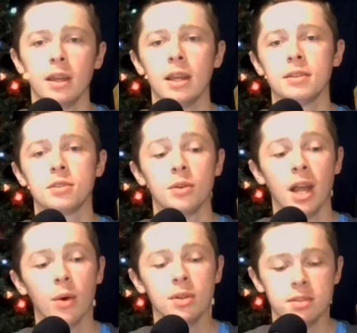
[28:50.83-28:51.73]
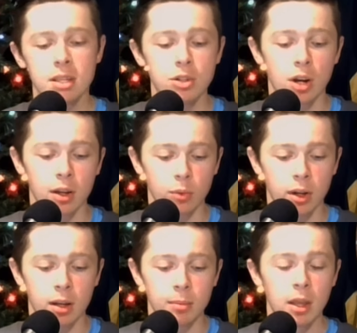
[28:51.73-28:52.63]
And so now we see Jon
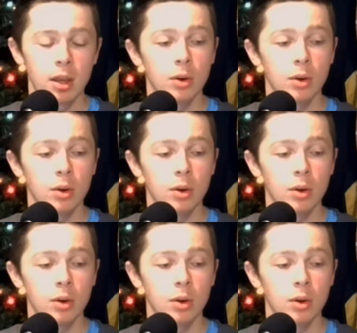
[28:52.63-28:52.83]
Rahm,